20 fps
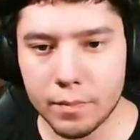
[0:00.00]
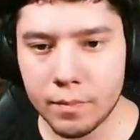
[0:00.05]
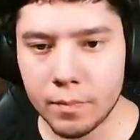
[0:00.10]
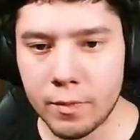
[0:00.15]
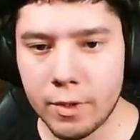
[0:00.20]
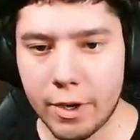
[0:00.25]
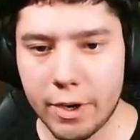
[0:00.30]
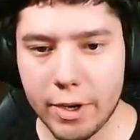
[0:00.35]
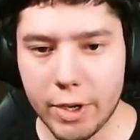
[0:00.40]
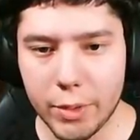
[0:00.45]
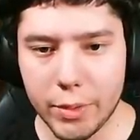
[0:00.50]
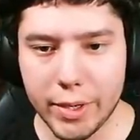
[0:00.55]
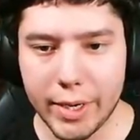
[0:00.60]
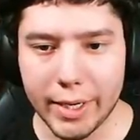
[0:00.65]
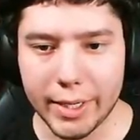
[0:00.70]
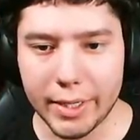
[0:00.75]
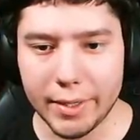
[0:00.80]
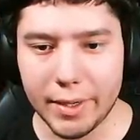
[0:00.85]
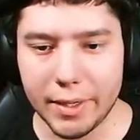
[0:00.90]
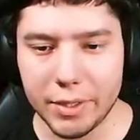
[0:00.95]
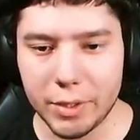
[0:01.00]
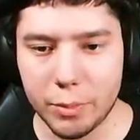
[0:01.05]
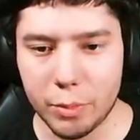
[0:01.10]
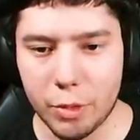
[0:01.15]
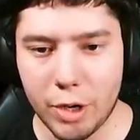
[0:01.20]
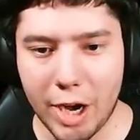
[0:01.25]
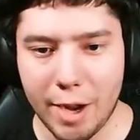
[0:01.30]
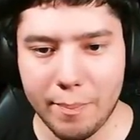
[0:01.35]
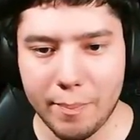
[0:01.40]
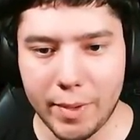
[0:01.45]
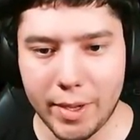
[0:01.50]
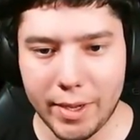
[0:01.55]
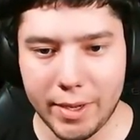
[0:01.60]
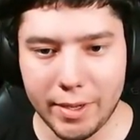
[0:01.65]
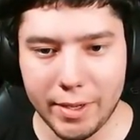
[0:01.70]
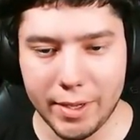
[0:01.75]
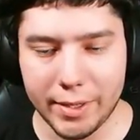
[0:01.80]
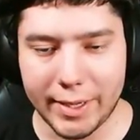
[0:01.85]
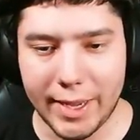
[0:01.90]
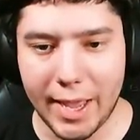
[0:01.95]
Alright, you know what? I could actually grab
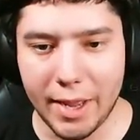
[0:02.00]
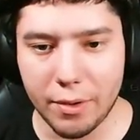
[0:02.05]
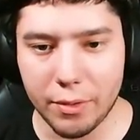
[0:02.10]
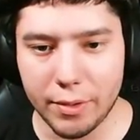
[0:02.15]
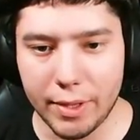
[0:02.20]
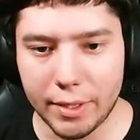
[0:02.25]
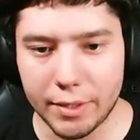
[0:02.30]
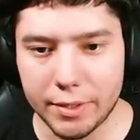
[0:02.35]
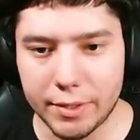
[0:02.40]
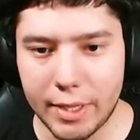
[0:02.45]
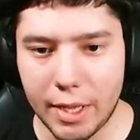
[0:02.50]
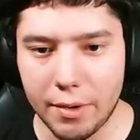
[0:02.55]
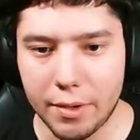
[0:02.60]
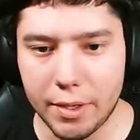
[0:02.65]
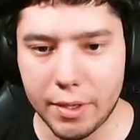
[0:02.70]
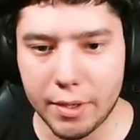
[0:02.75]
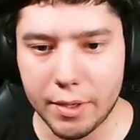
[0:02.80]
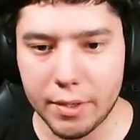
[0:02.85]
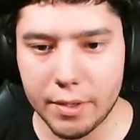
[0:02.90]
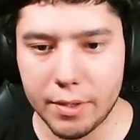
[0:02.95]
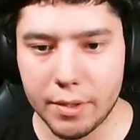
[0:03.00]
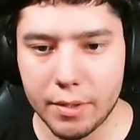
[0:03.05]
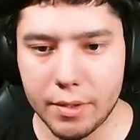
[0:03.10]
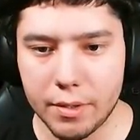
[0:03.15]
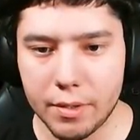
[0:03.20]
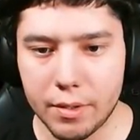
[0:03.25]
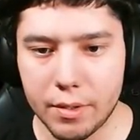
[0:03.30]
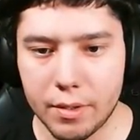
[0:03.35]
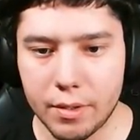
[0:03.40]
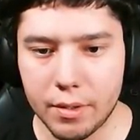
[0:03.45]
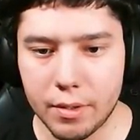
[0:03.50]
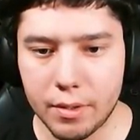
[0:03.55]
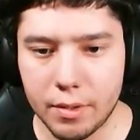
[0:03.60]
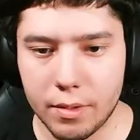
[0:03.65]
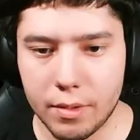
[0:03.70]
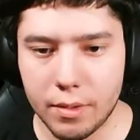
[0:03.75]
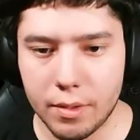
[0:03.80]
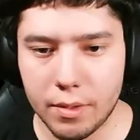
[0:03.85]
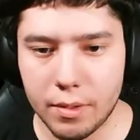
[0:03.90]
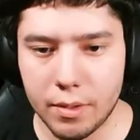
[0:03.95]
my candle that's down here.
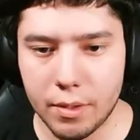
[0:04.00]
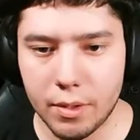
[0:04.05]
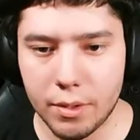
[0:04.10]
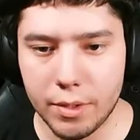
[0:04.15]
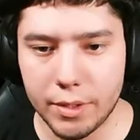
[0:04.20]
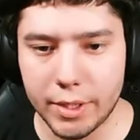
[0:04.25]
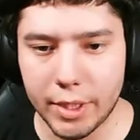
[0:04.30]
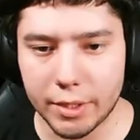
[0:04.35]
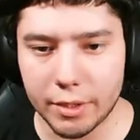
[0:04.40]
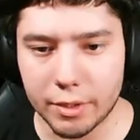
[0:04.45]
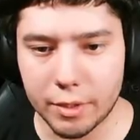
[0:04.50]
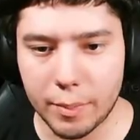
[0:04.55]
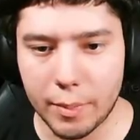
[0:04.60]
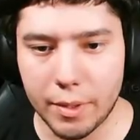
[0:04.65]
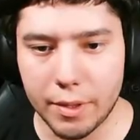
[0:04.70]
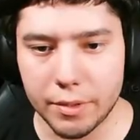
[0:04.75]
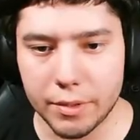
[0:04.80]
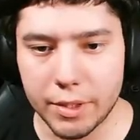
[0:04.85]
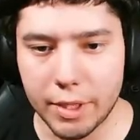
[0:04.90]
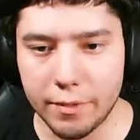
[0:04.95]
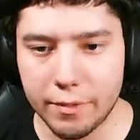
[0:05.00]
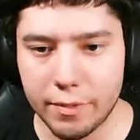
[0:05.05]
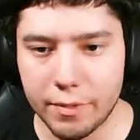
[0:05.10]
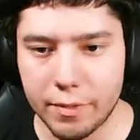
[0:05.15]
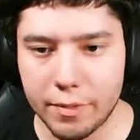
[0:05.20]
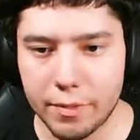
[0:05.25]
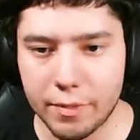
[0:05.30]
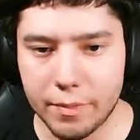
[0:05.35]
Oh, you touched some other stuff?